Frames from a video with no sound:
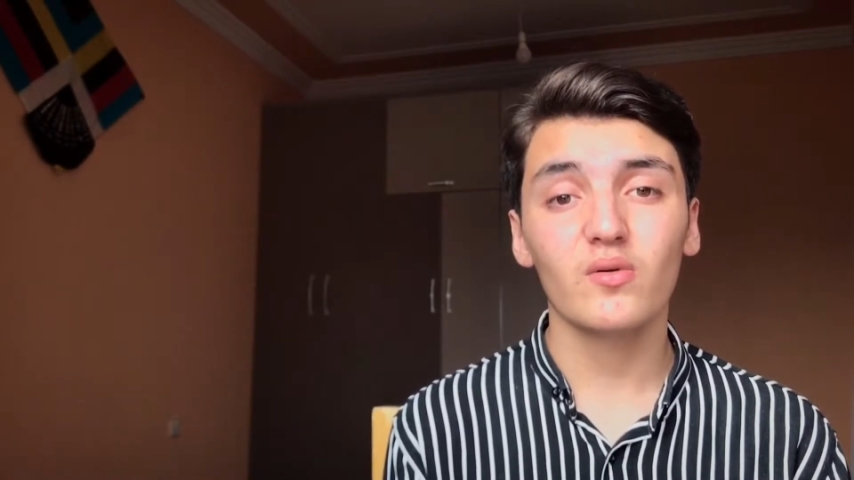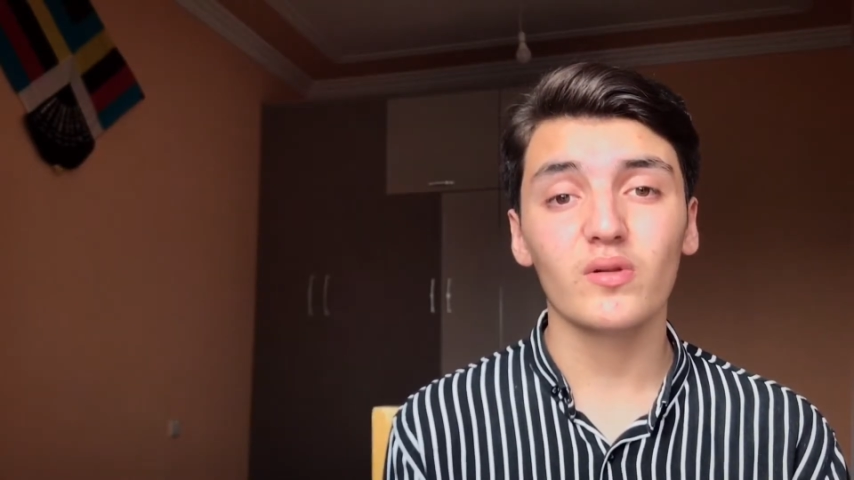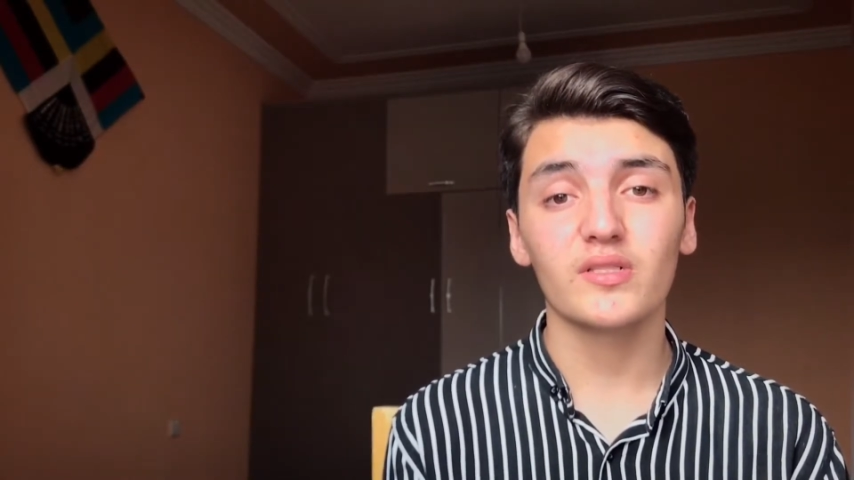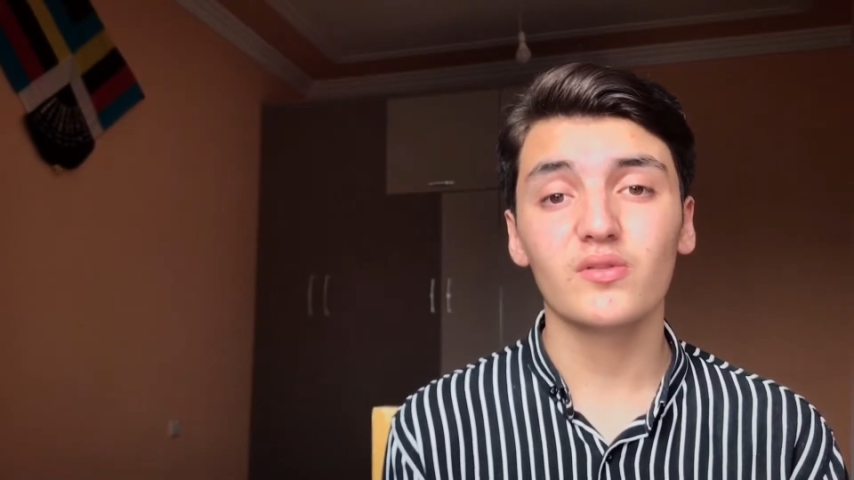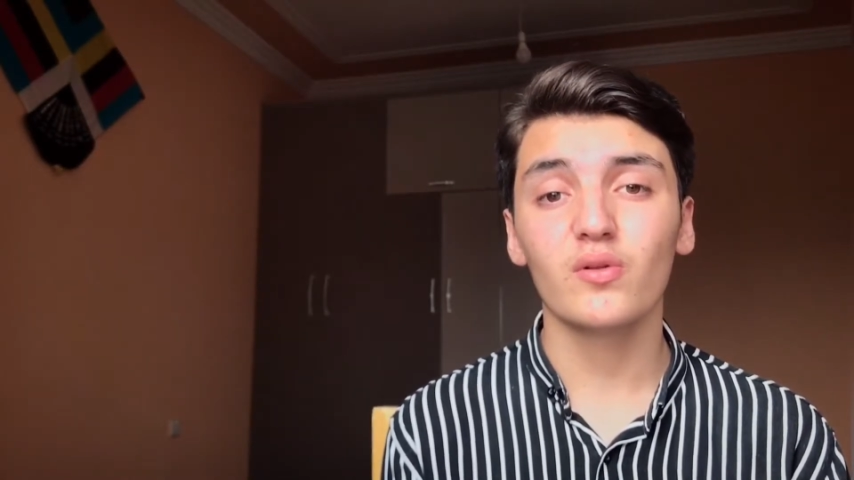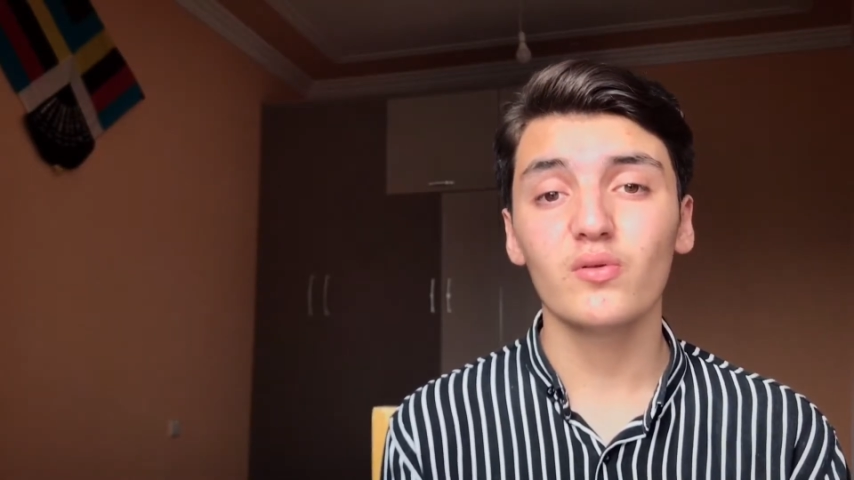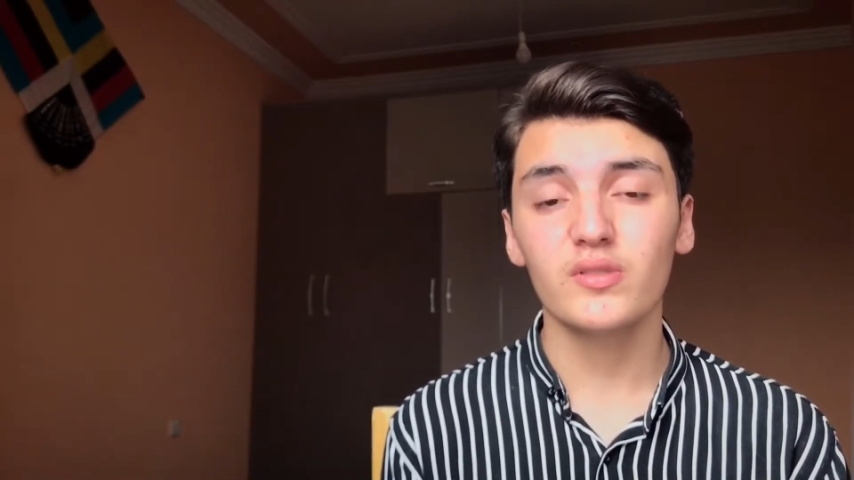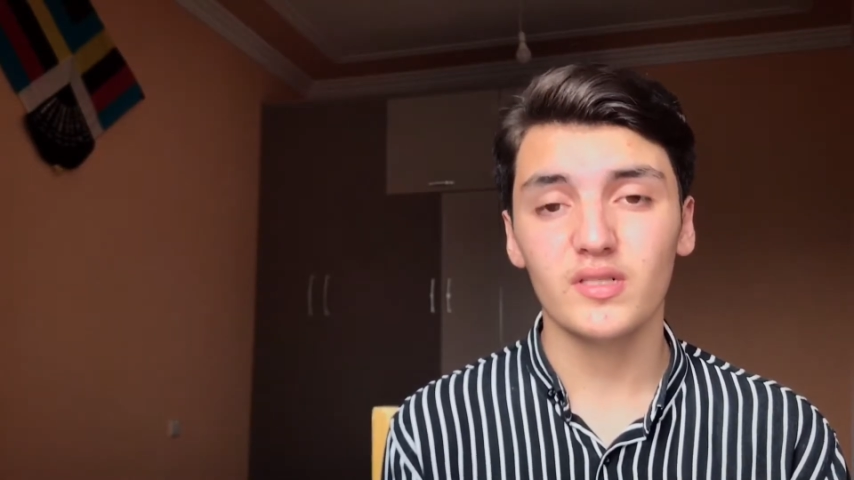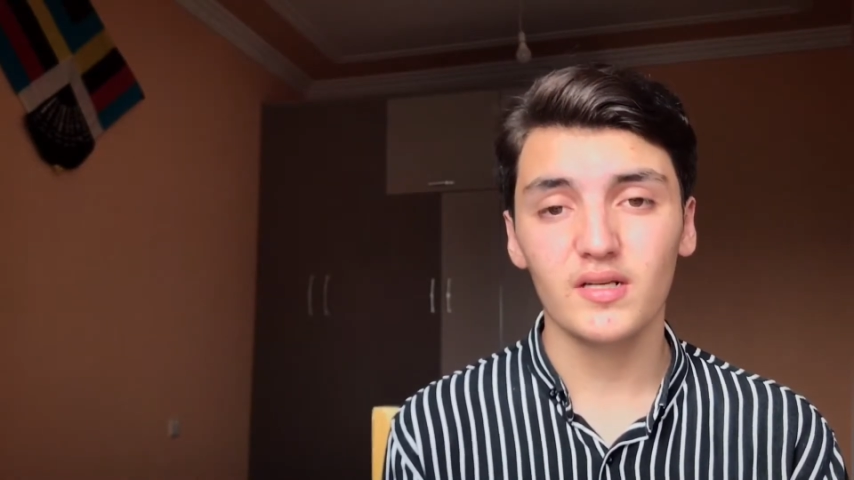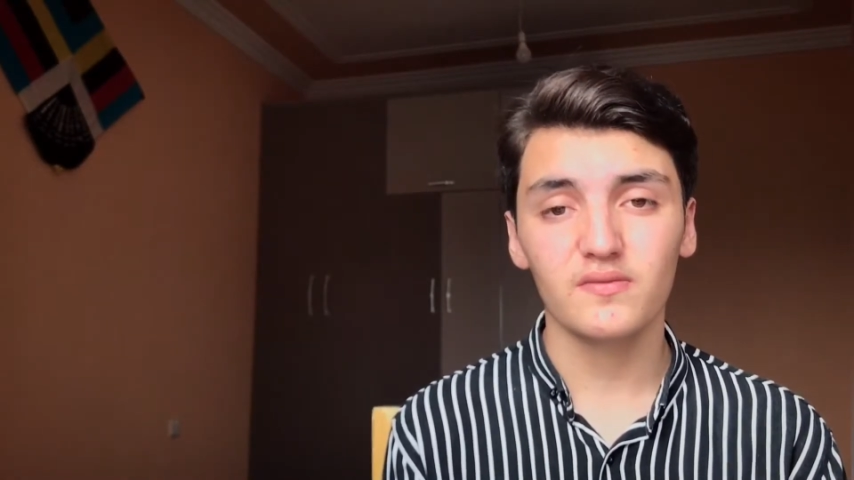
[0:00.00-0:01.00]
hole is close
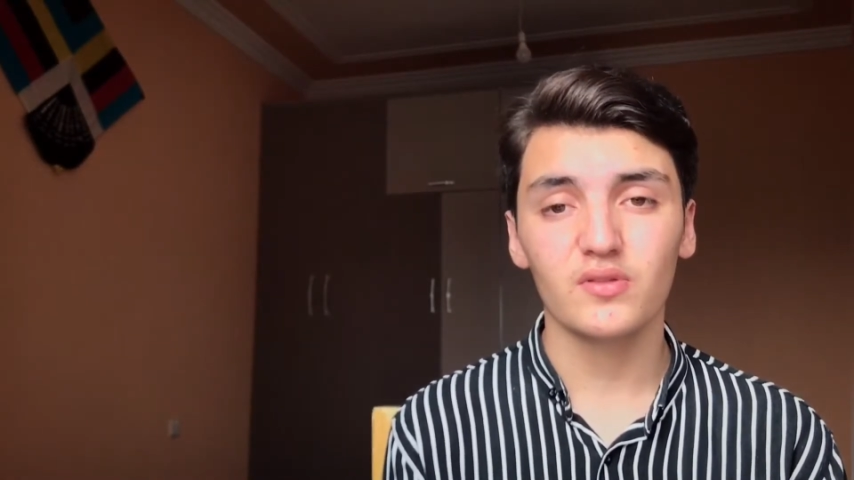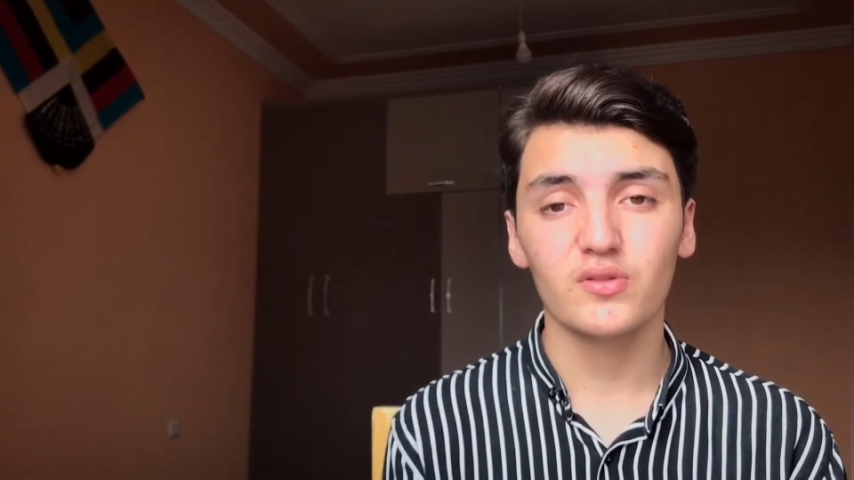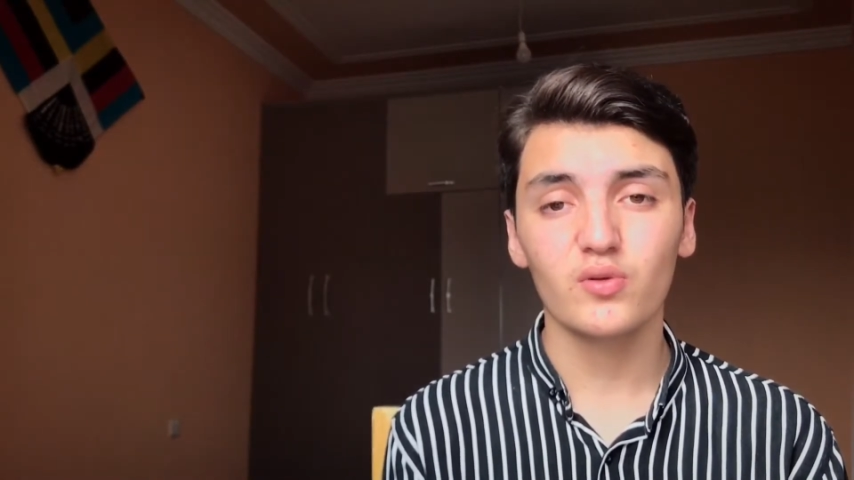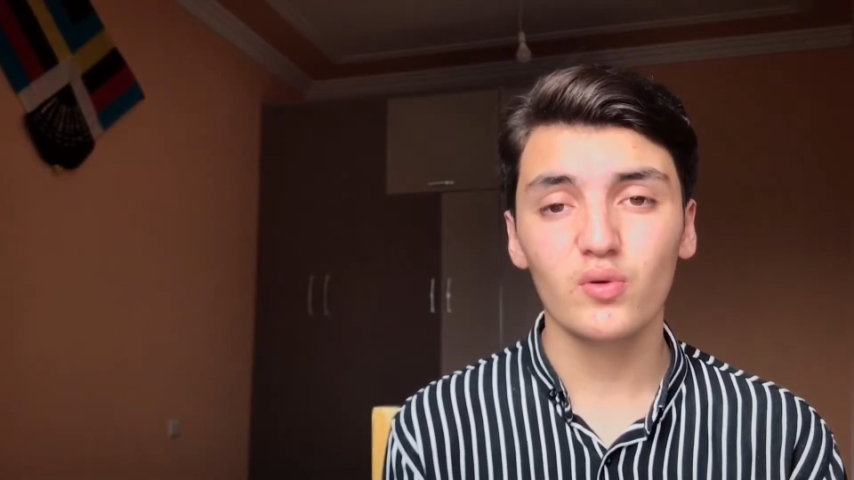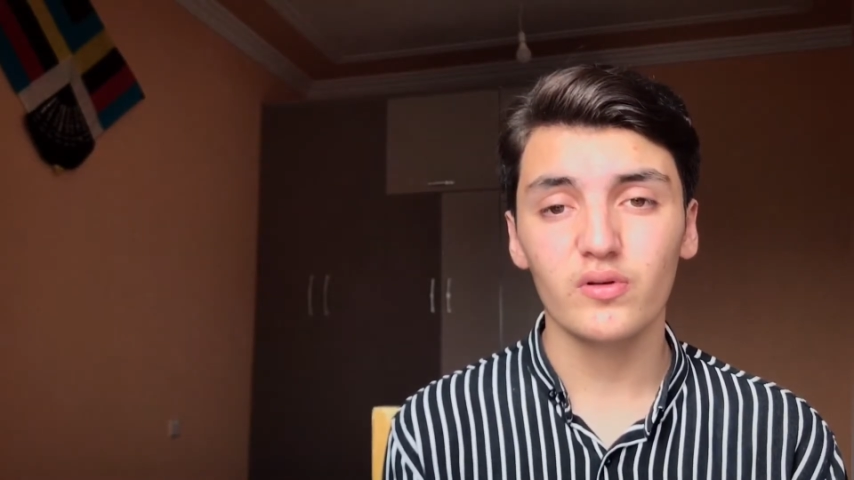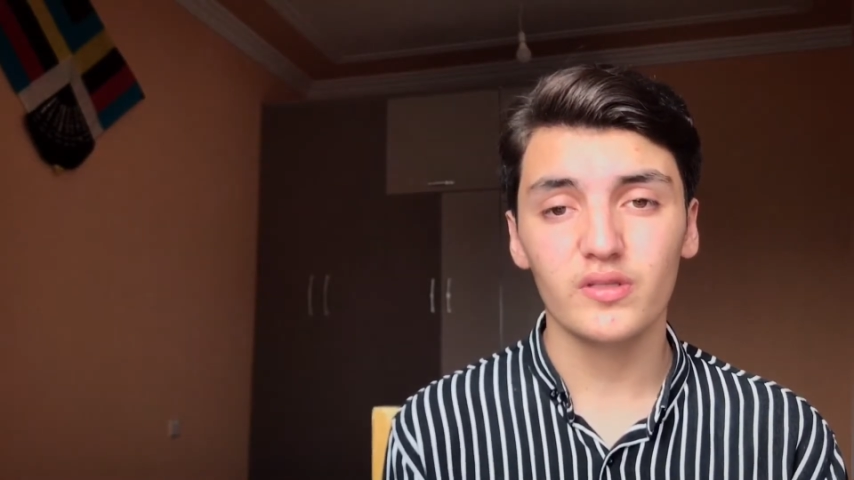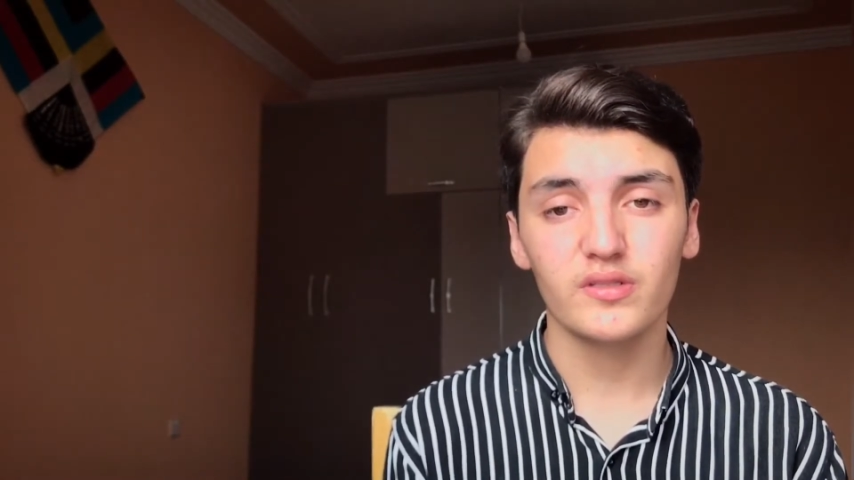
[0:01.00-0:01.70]
enough to the solar